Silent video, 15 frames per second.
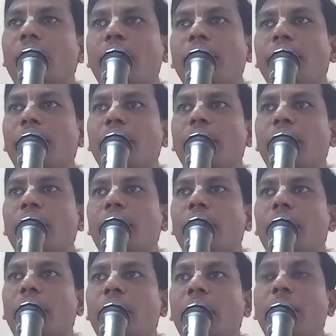Okay?
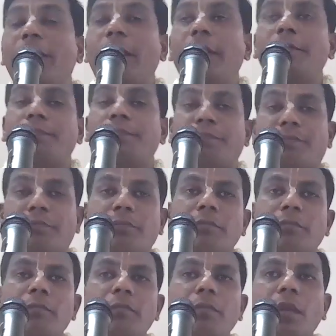Even
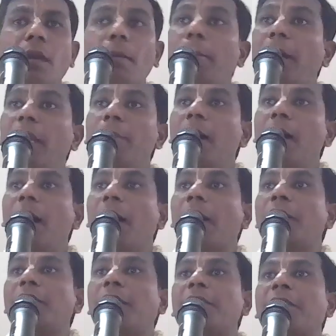Bali
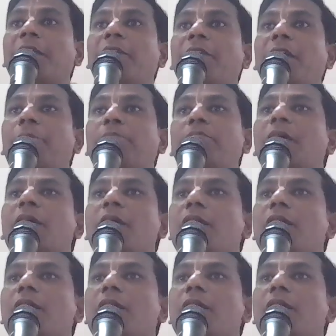Maharaj has given up